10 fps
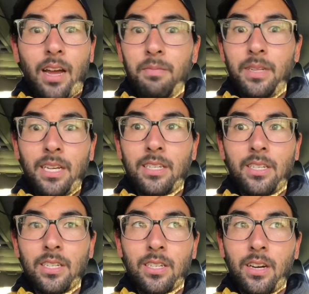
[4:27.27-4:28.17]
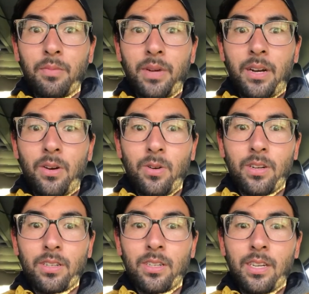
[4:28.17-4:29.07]
I mean, that's just talking about a
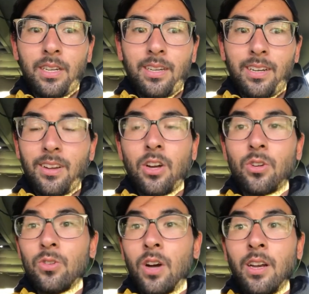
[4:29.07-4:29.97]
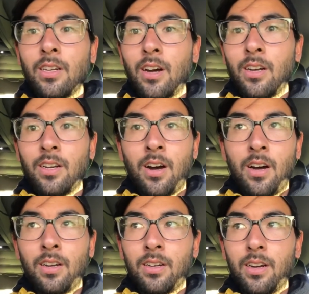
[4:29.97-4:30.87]
horse. And God goes on and on and
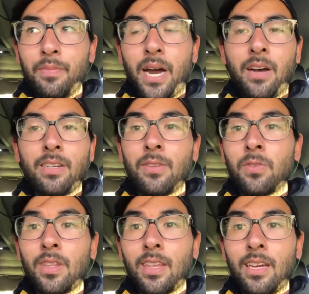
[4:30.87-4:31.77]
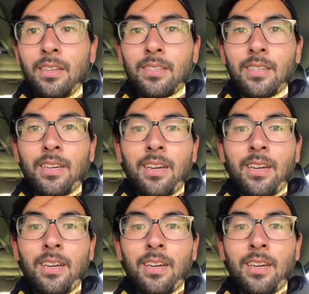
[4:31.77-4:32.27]
on about different things.